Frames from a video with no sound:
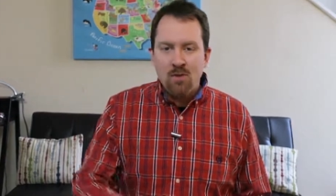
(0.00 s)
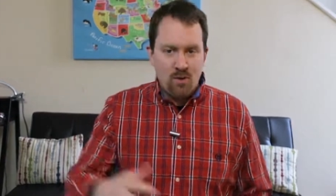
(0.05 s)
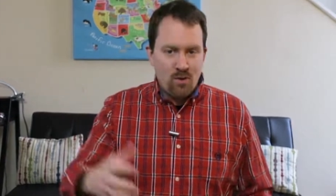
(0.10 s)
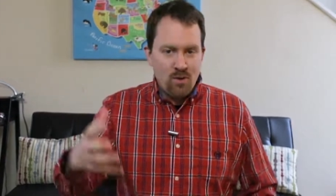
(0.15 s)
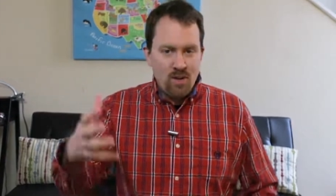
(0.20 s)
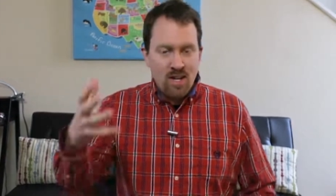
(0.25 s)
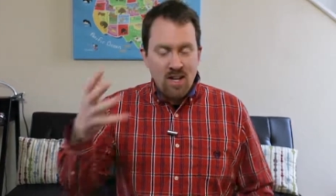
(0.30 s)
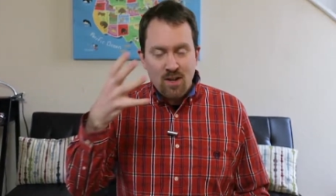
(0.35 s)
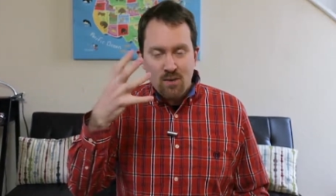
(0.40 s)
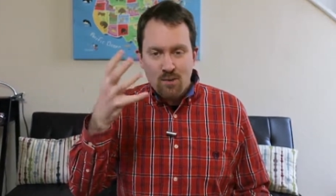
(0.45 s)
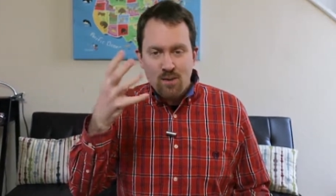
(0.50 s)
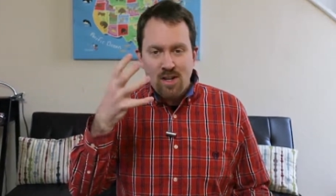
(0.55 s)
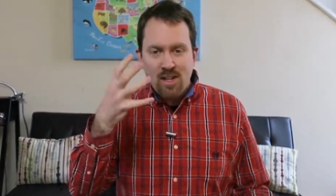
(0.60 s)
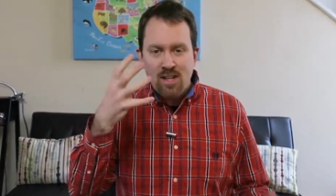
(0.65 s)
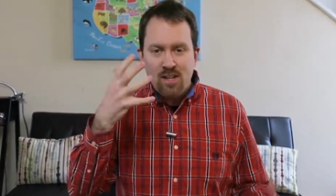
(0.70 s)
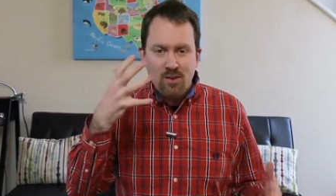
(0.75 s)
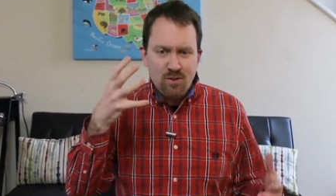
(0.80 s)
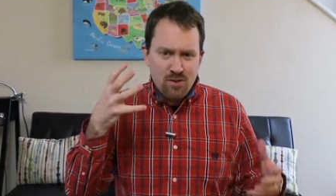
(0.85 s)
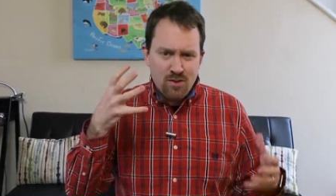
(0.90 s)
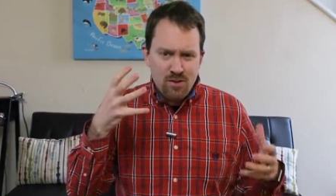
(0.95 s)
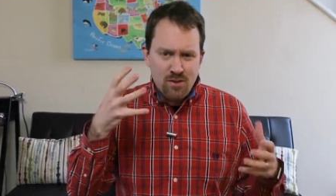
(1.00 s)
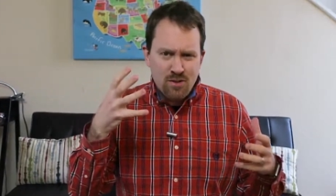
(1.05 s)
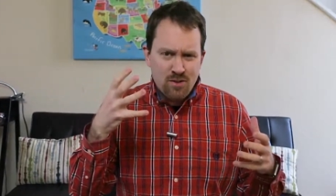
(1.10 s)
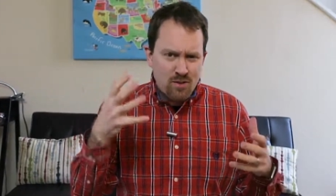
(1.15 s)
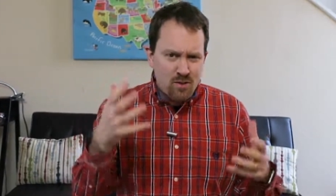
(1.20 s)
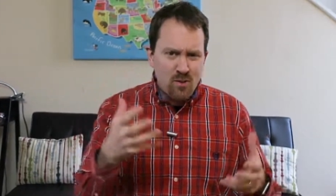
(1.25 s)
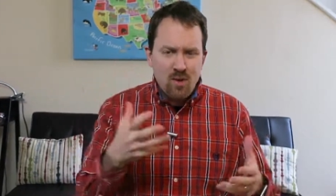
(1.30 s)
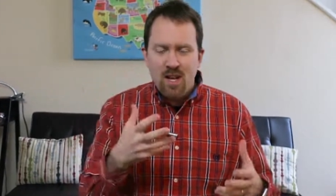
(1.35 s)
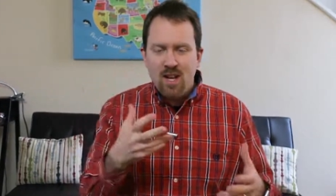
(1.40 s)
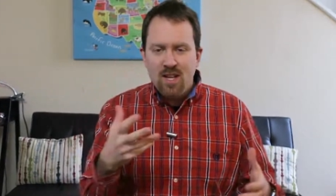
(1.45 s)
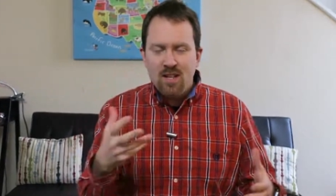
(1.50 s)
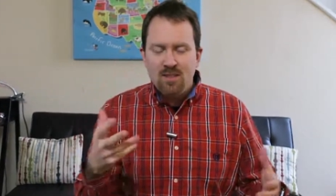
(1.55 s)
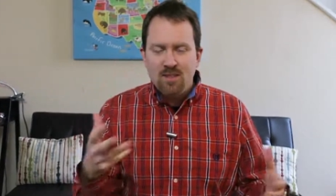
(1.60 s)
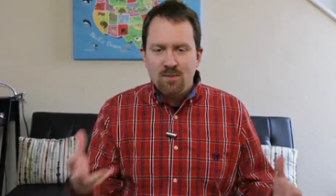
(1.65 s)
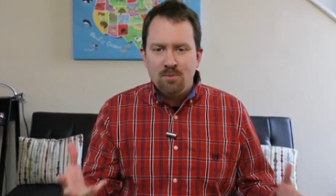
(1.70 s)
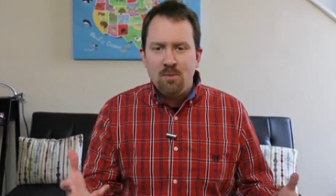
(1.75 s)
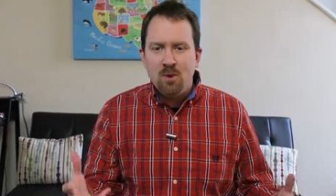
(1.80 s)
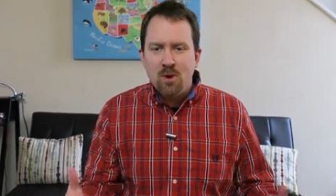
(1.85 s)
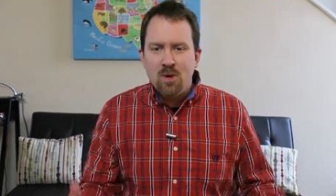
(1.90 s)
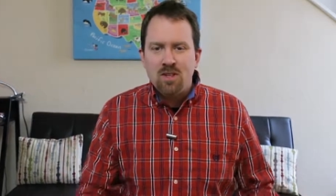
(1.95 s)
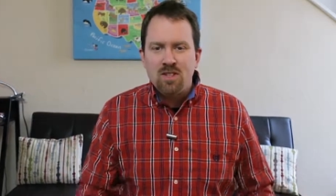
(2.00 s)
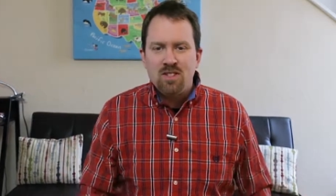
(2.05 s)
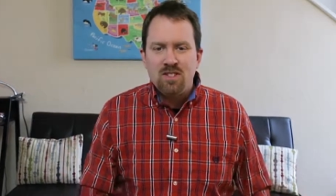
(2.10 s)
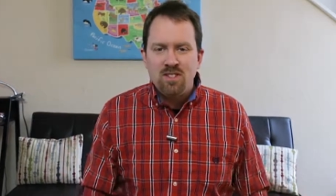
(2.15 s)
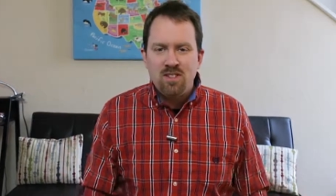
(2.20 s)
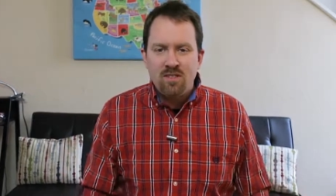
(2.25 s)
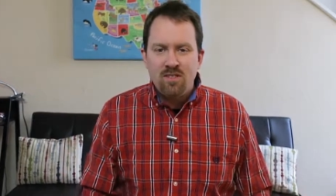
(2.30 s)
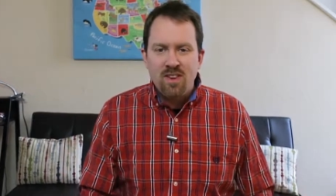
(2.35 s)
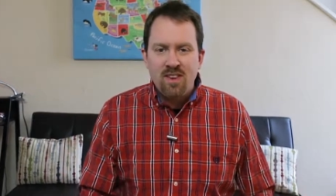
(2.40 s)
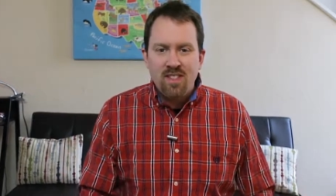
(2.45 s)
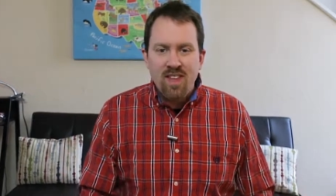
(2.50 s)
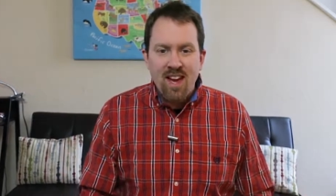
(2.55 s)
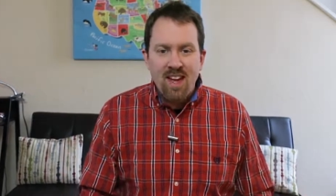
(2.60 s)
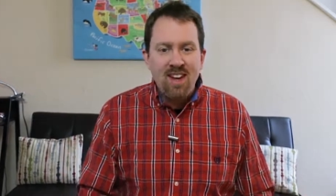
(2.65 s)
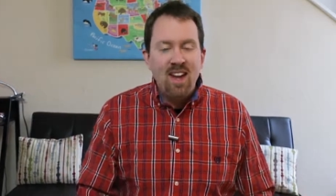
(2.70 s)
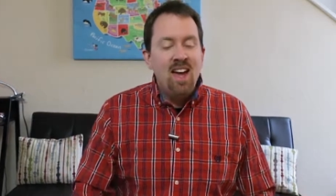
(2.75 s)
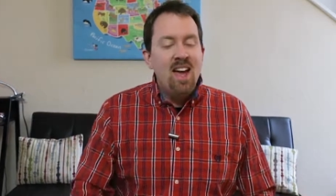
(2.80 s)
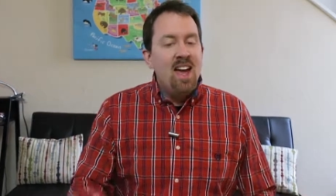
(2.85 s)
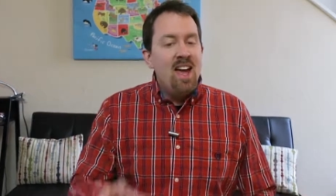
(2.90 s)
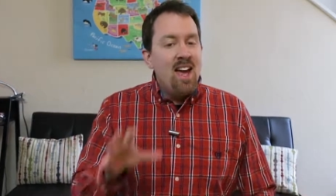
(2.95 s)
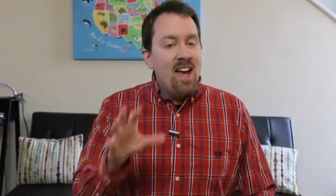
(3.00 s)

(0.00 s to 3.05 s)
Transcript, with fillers: You're getting really close to screens and books and stuff like that.